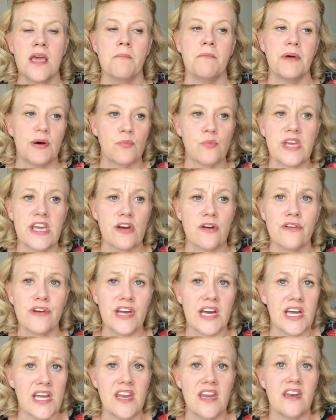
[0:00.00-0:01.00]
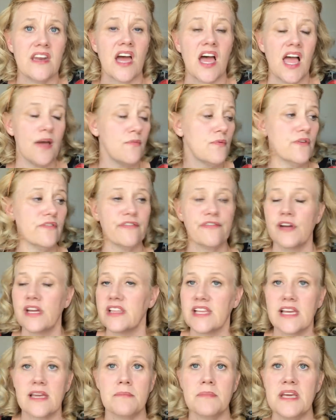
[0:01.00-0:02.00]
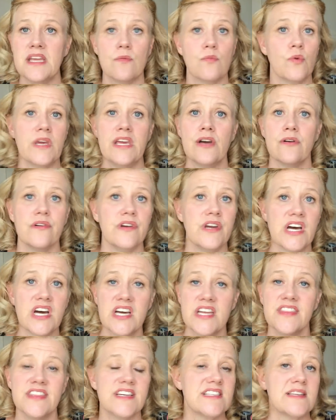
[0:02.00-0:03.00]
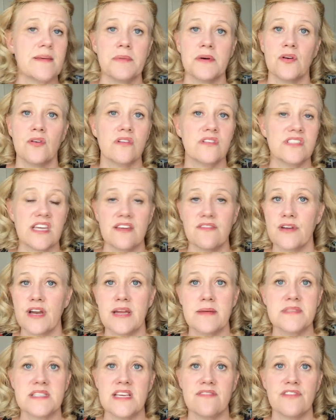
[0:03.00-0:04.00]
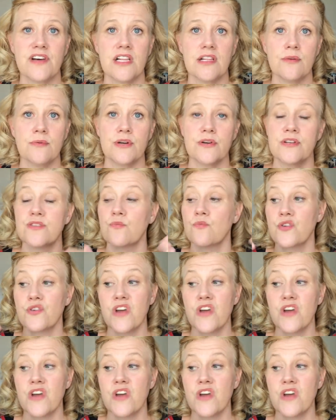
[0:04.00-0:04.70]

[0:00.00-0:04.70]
But we are not, I will freely admit, we are not the typical Dave Ramsey followers. We're